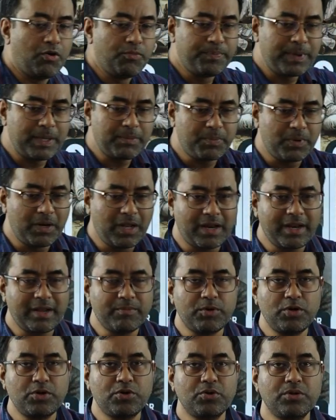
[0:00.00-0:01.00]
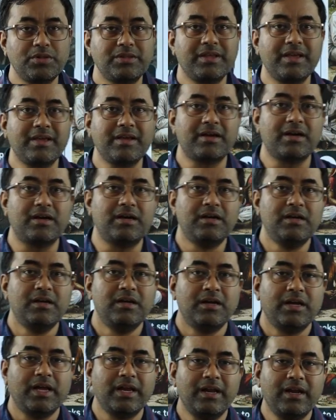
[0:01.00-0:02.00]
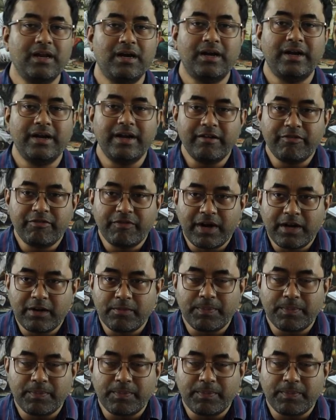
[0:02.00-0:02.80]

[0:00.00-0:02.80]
people are able to think in different